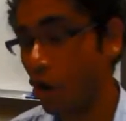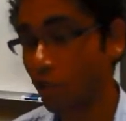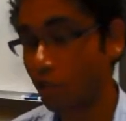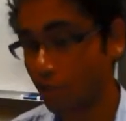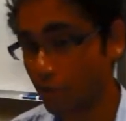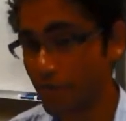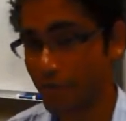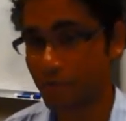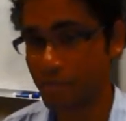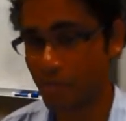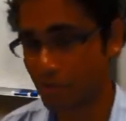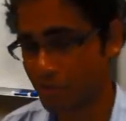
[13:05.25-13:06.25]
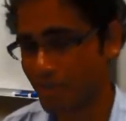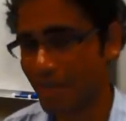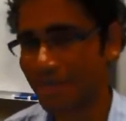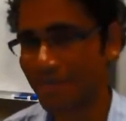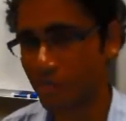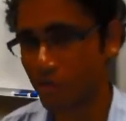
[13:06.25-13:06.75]
Although it was
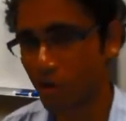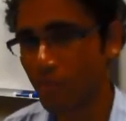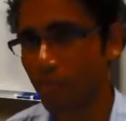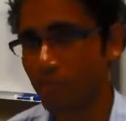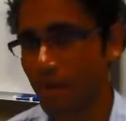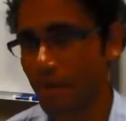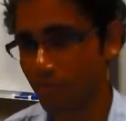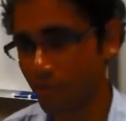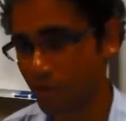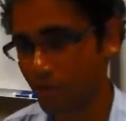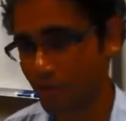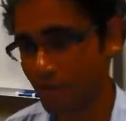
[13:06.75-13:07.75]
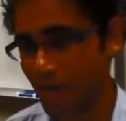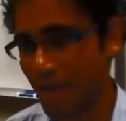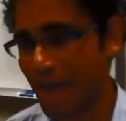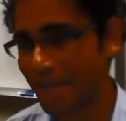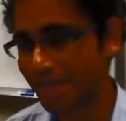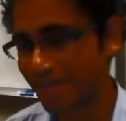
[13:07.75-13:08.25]
outside the scope of my work,
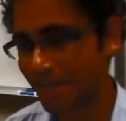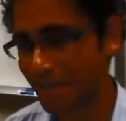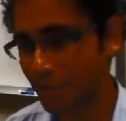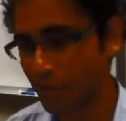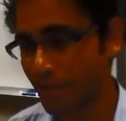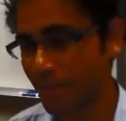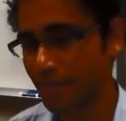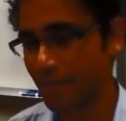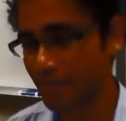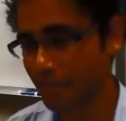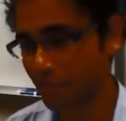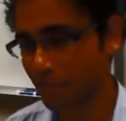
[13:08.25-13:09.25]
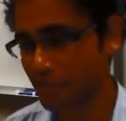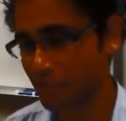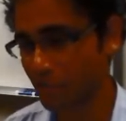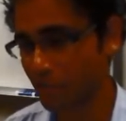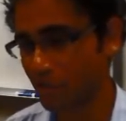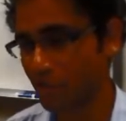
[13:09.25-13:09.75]
I started doing
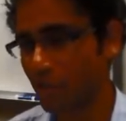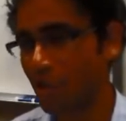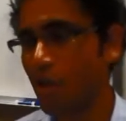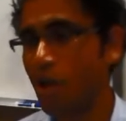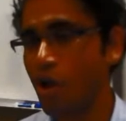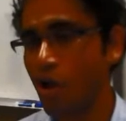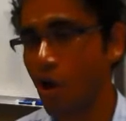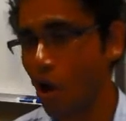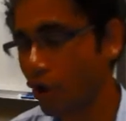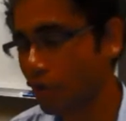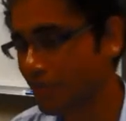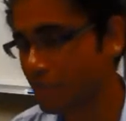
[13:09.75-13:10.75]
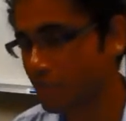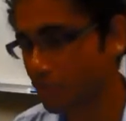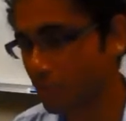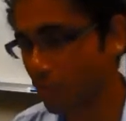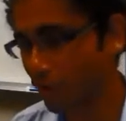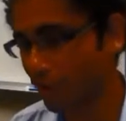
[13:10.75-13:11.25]
research on this
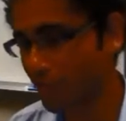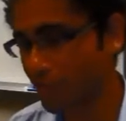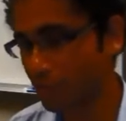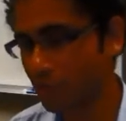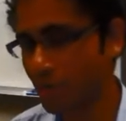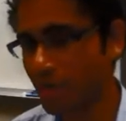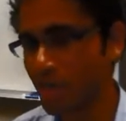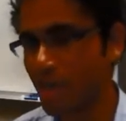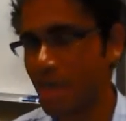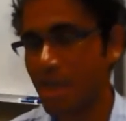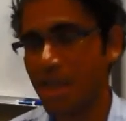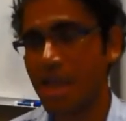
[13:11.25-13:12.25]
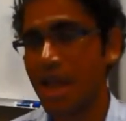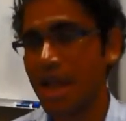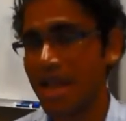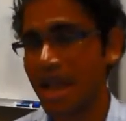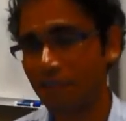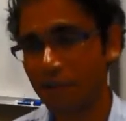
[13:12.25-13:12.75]
new molecule,
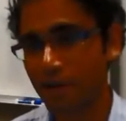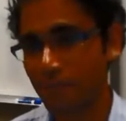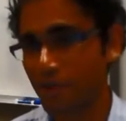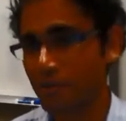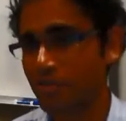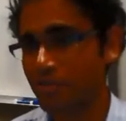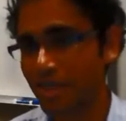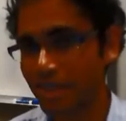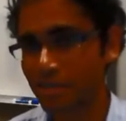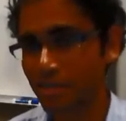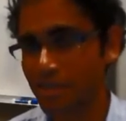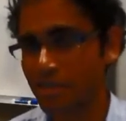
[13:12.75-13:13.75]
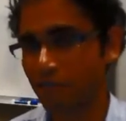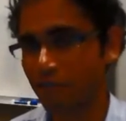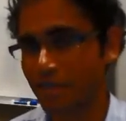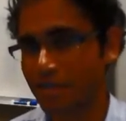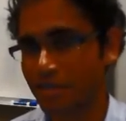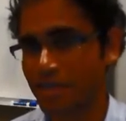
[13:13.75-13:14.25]
and after about 6 months
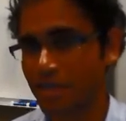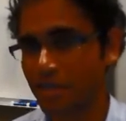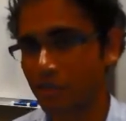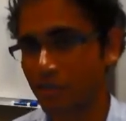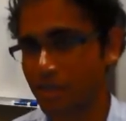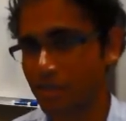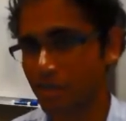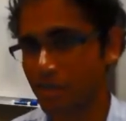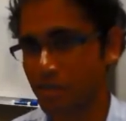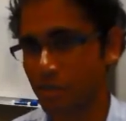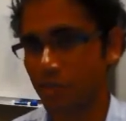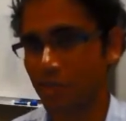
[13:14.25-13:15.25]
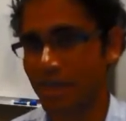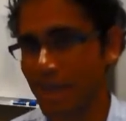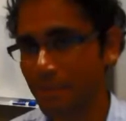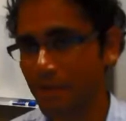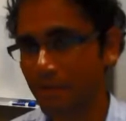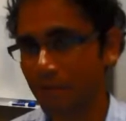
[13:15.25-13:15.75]
of extensive research, we
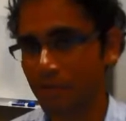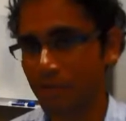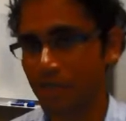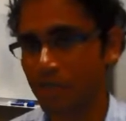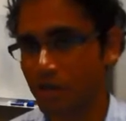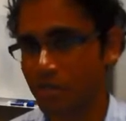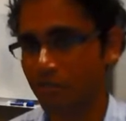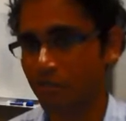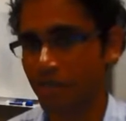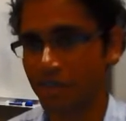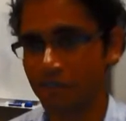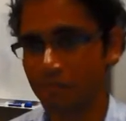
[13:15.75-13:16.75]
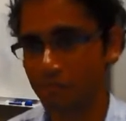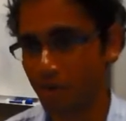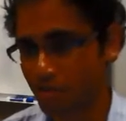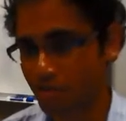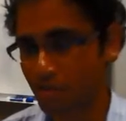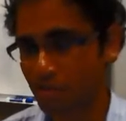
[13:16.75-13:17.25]
came up with a cost effective
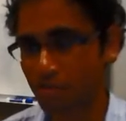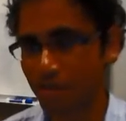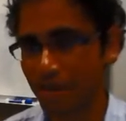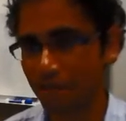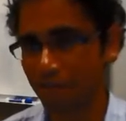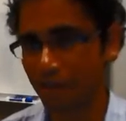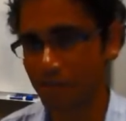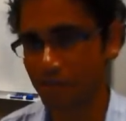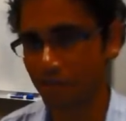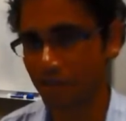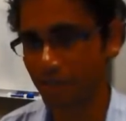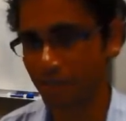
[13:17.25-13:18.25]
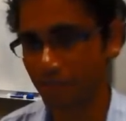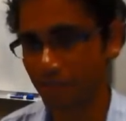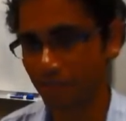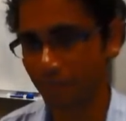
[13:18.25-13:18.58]
process to manufacture it.